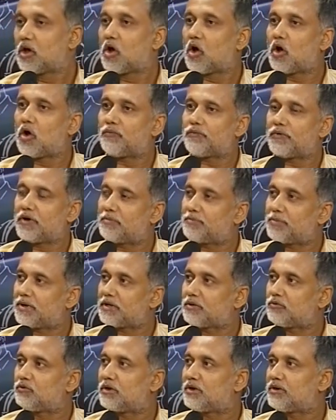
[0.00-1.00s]
of a
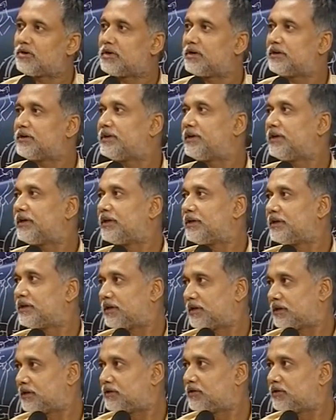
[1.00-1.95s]
particular related area.